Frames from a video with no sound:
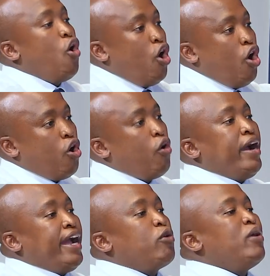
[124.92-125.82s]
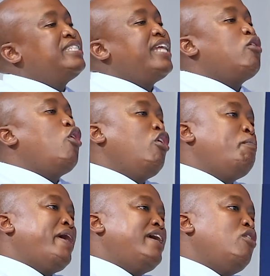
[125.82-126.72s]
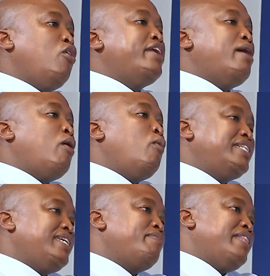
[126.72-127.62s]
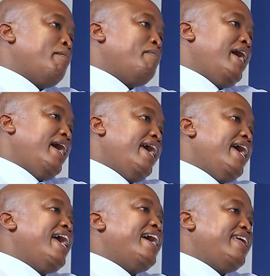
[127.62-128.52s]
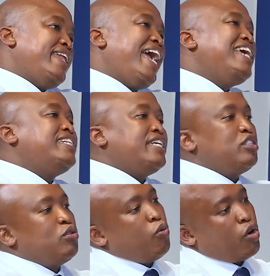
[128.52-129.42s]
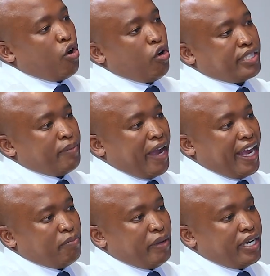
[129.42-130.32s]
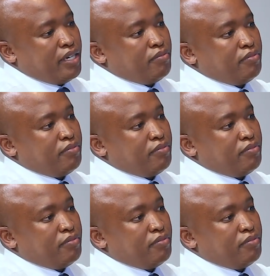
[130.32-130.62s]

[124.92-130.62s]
or request a callback on our WhatsApp number and an agent will call them right back.